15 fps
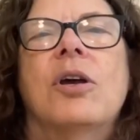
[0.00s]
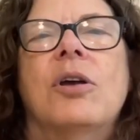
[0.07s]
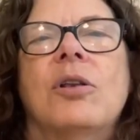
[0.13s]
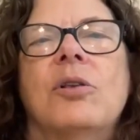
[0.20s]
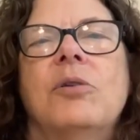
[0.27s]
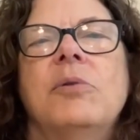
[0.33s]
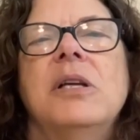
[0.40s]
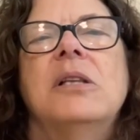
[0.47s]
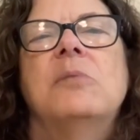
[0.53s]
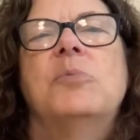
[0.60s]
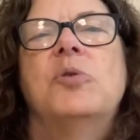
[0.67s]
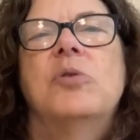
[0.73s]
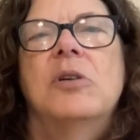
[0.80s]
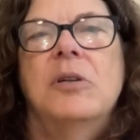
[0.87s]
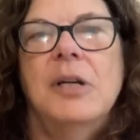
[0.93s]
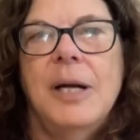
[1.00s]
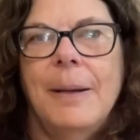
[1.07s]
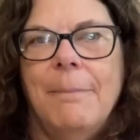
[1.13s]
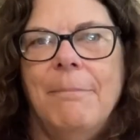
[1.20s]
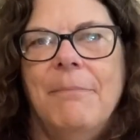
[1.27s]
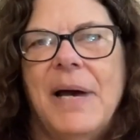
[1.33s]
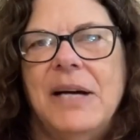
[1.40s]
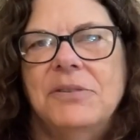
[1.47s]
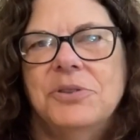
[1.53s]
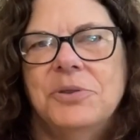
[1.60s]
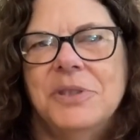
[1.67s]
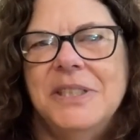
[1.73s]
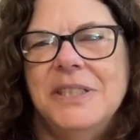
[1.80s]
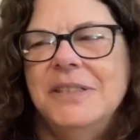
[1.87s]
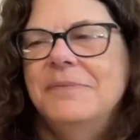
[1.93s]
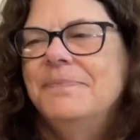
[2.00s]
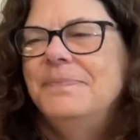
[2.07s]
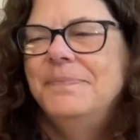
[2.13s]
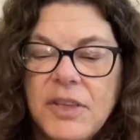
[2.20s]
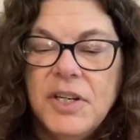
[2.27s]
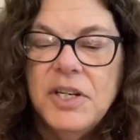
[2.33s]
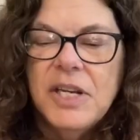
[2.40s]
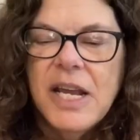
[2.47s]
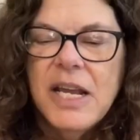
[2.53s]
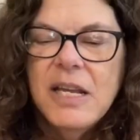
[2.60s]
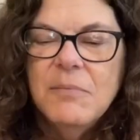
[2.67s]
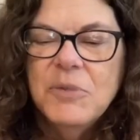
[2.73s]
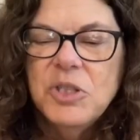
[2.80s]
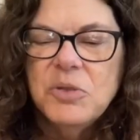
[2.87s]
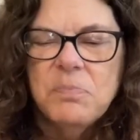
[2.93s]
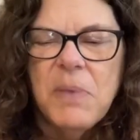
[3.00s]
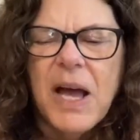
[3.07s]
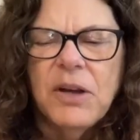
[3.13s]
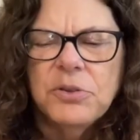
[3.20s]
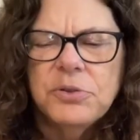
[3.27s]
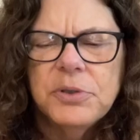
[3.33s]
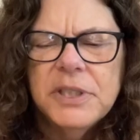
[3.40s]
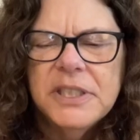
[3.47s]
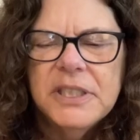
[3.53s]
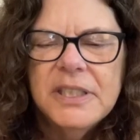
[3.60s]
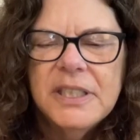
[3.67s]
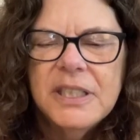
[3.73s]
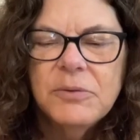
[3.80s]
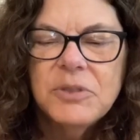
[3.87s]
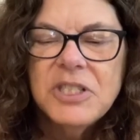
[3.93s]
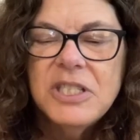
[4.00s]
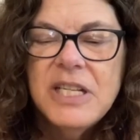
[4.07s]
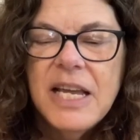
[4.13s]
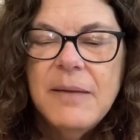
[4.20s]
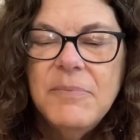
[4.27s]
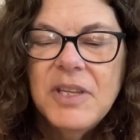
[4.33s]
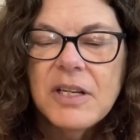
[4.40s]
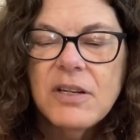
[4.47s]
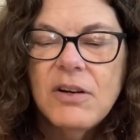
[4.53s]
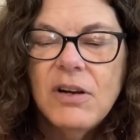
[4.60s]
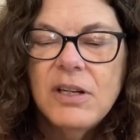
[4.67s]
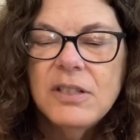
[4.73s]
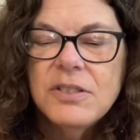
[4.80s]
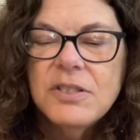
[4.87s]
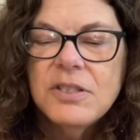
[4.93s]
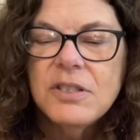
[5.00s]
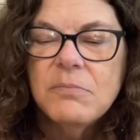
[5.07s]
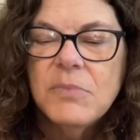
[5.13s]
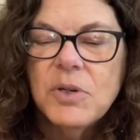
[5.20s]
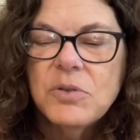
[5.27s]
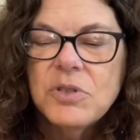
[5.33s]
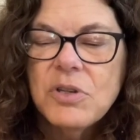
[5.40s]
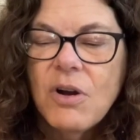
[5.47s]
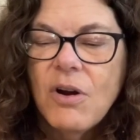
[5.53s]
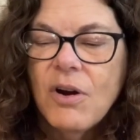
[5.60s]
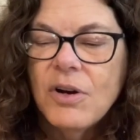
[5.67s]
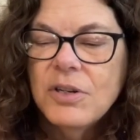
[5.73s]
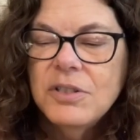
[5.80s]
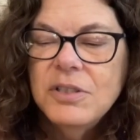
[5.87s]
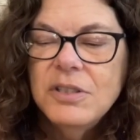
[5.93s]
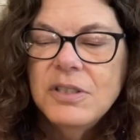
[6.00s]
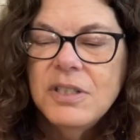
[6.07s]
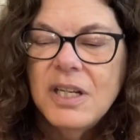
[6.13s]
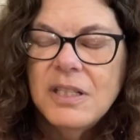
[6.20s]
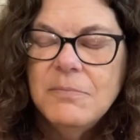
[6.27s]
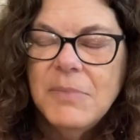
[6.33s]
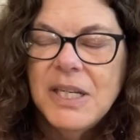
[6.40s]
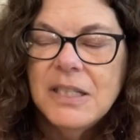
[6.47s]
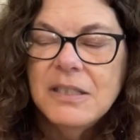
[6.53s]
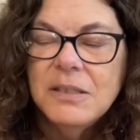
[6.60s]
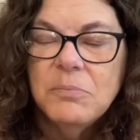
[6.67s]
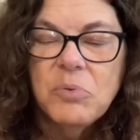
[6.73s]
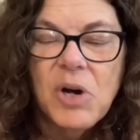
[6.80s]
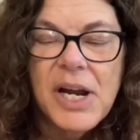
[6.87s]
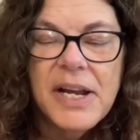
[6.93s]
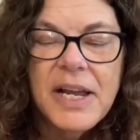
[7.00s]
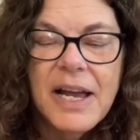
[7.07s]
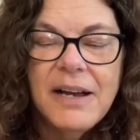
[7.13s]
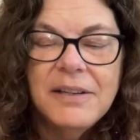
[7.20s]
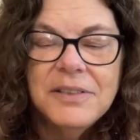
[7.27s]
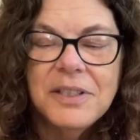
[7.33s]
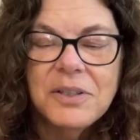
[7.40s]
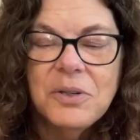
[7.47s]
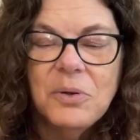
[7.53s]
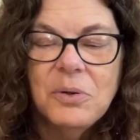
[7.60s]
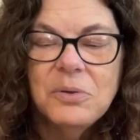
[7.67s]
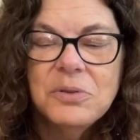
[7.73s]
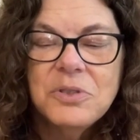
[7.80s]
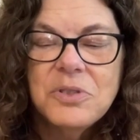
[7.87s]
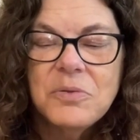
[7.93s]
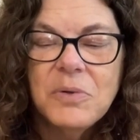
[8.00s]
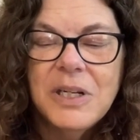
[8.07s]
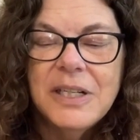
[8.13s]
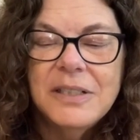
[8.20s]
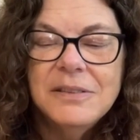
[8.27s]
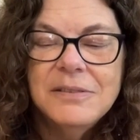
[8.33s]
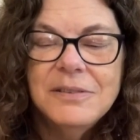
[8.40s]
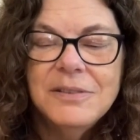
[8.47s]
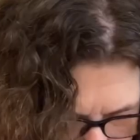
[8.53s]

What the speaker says: Louis L'Amour, Baldry. The name is Baldry. It was a name that caused the most hardened gunman to break out in a cold sweat.